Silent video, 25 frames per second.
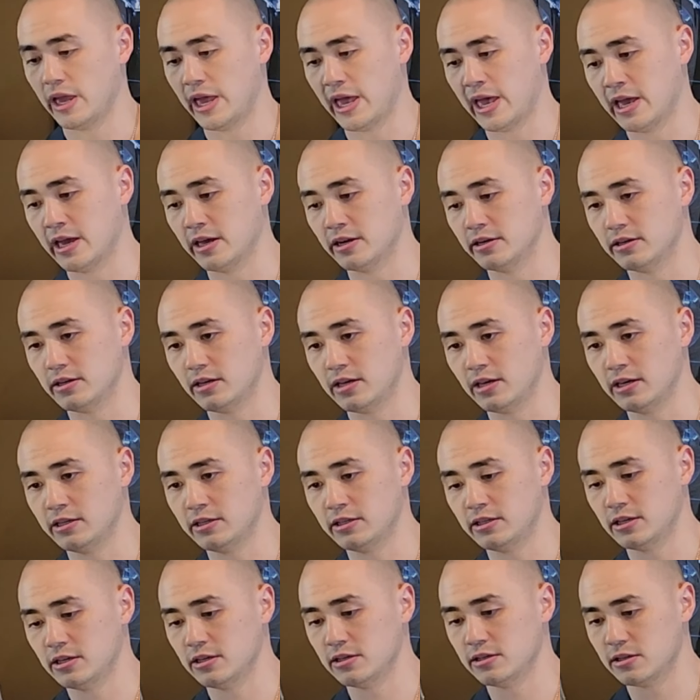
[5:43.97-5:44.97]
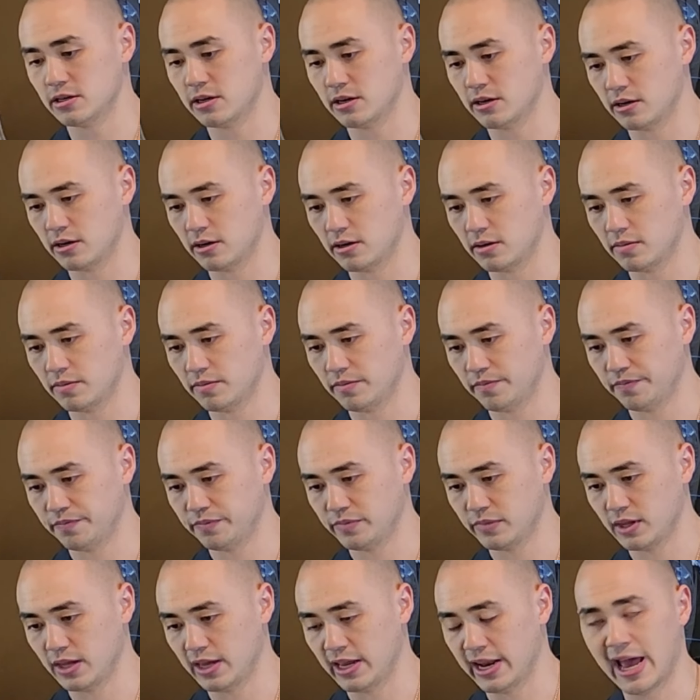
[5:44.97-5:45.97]
and it
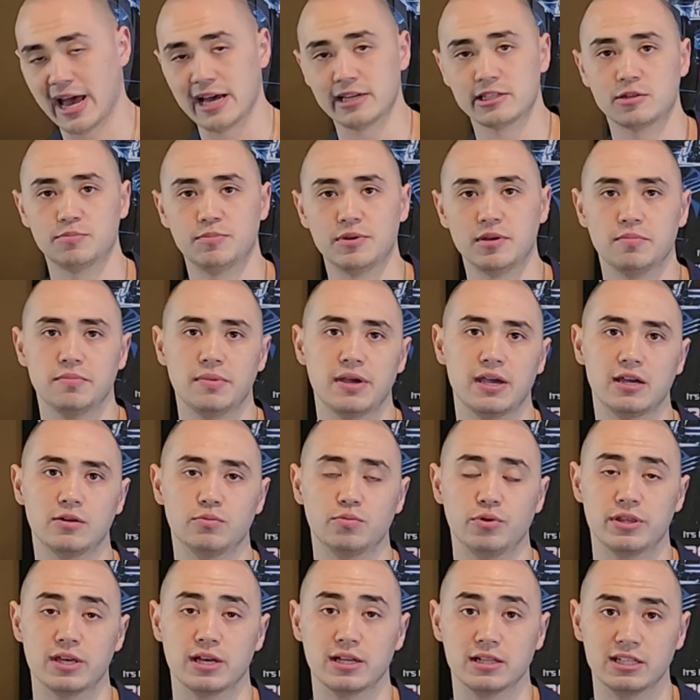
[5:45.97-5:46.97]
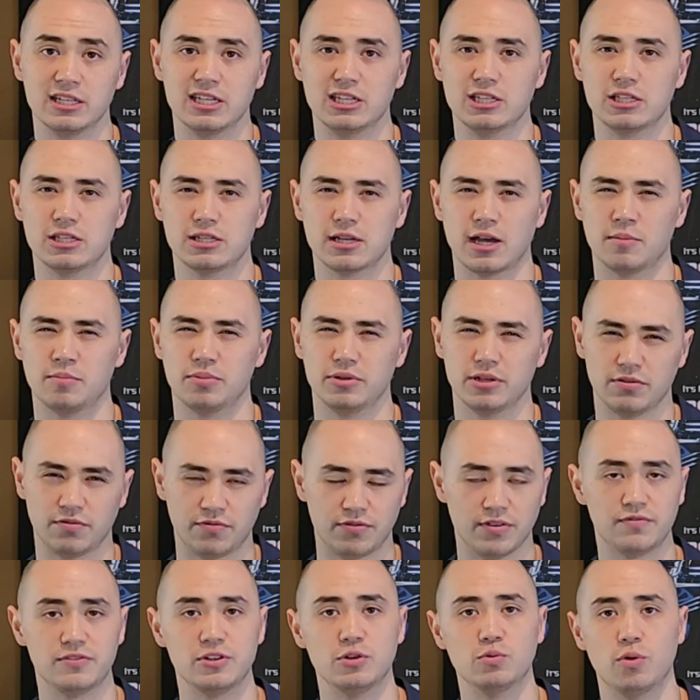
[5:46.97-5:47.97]
has to be made with at least, I believe,
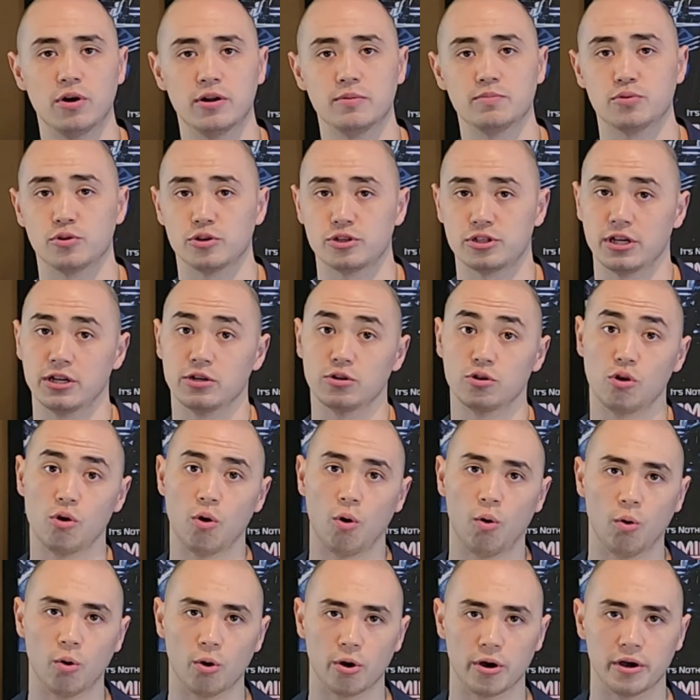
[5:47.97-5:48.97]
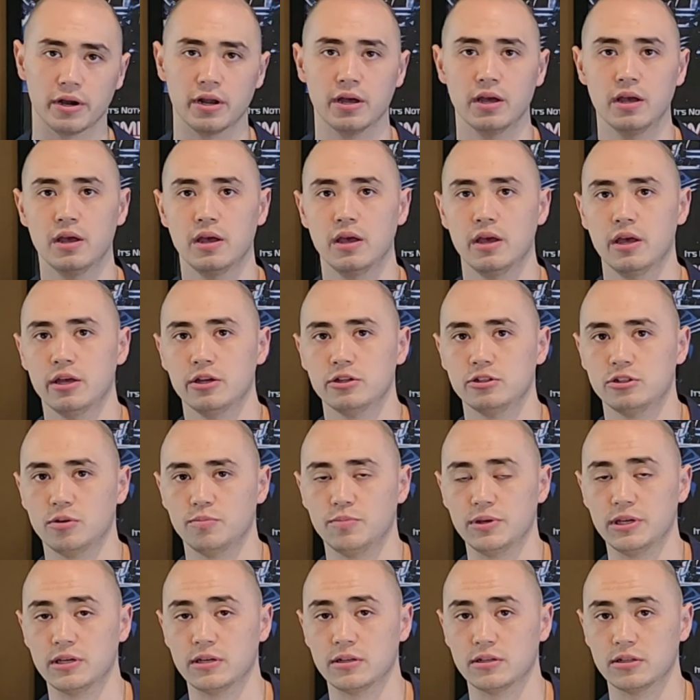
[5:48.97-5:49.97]
51% corn to
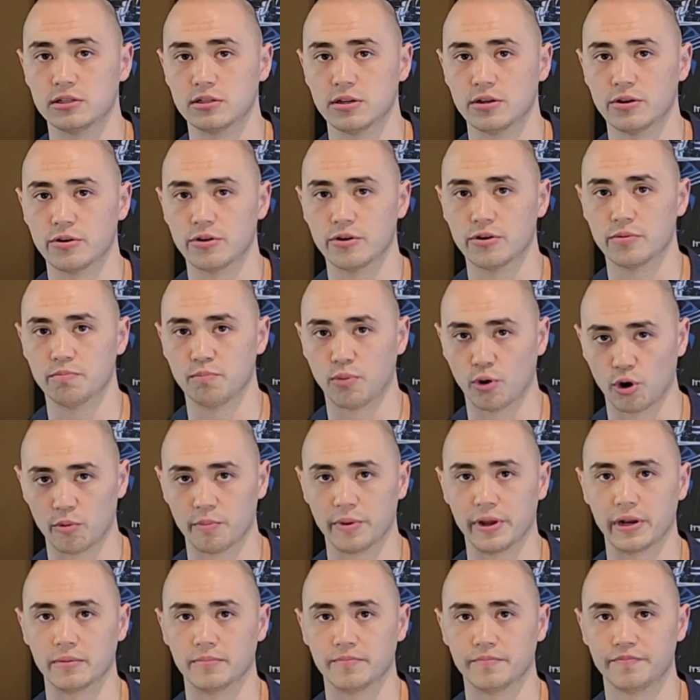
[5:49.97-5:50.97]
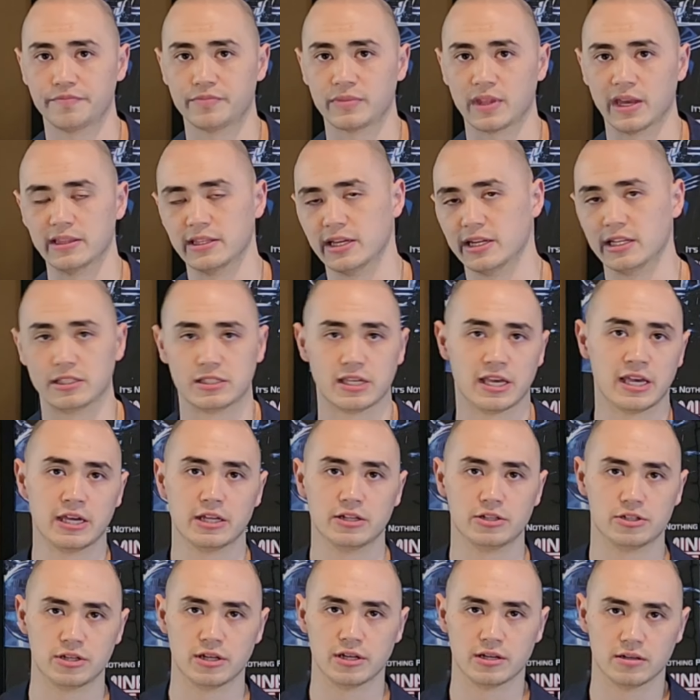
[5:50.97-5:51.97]
be considered bourbon, and then it's
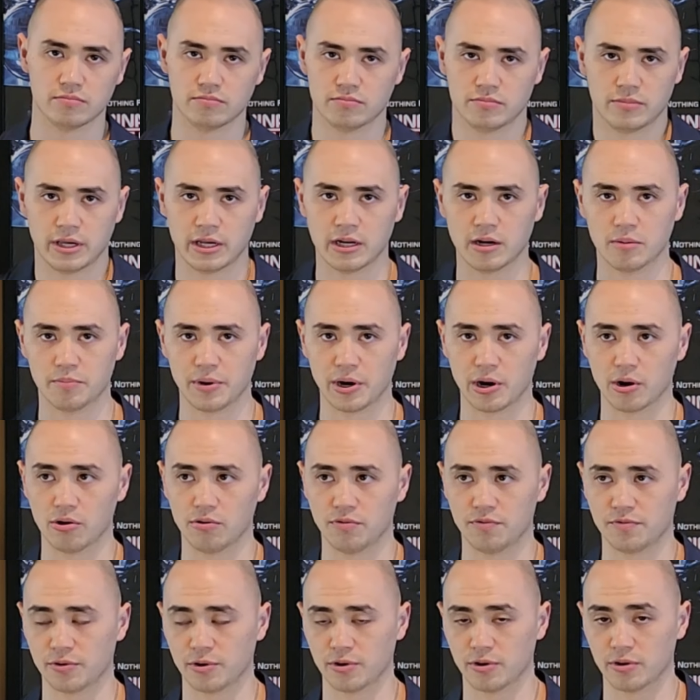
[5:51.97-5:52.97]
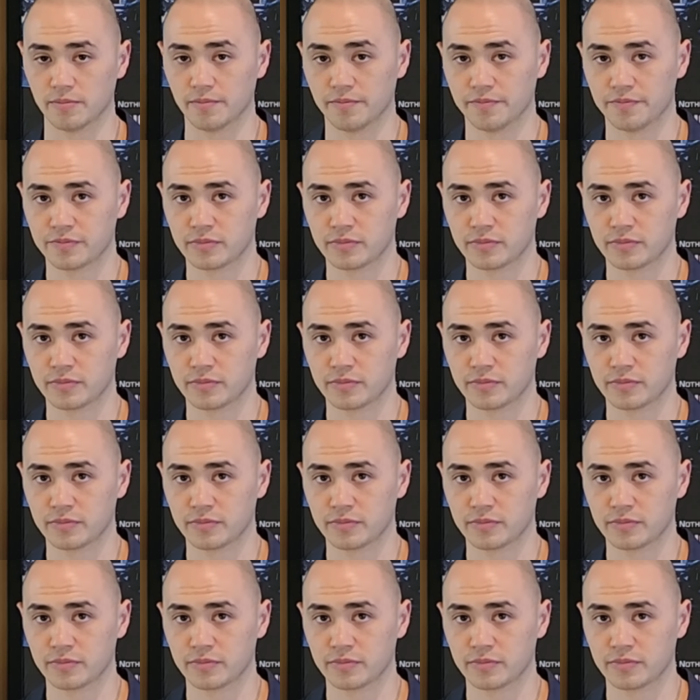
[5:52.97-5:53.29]
aged in a barrel for,